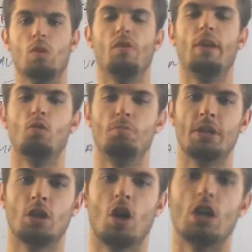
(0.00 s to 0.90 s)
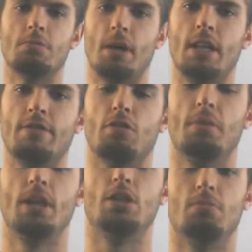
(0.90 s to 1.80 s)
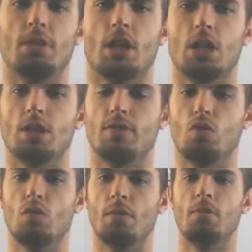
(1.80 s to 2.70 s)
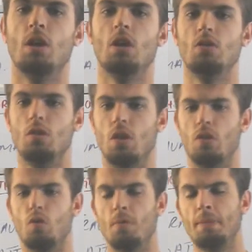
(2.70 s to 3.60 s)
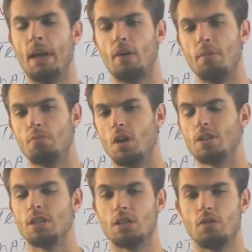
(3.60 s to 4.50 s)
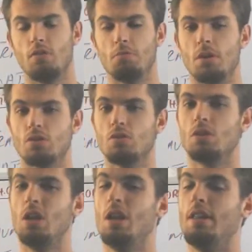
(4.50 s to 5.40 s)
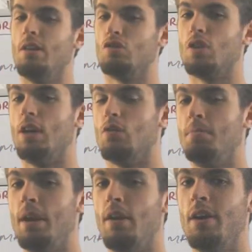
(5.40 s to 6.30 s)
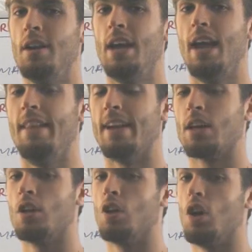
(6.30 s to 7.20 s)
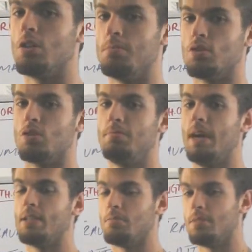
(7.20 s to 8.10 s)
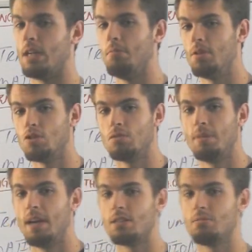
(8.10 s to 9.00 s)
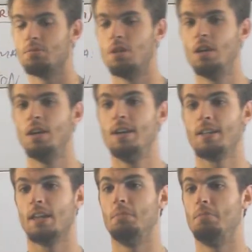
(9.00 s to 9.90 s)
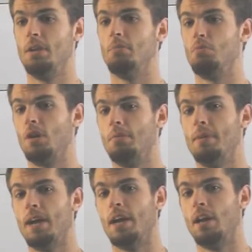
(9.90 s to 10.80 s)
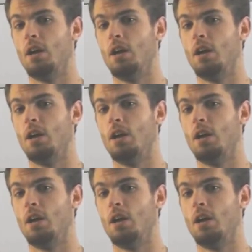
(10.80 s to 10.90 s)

they will be caused by the inflammation because of the repairing process of your muscles. They'll try to repair it, and that can cause muscle spasms. Now, muscle spasms can be a pretty bad,